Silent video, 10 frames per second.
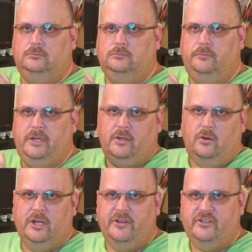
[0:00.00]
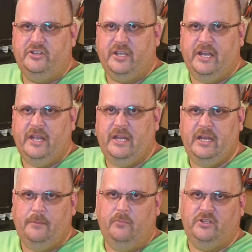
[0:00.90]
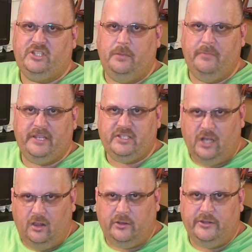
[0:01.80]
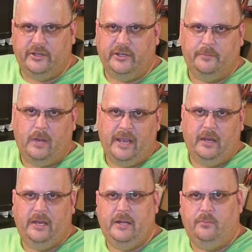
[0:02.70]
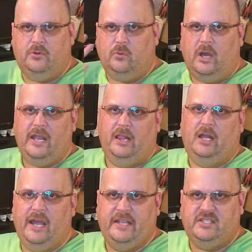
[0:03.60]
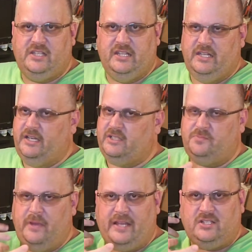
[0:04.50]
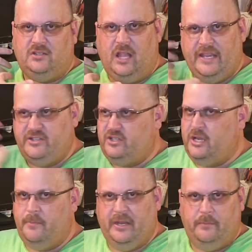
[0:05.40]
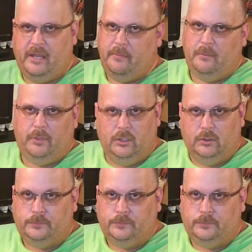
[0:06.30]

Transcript: But of course, you're going to end up with some mixed color in there. You might end up with white lines, and then the next batch of lines you come in might be blue.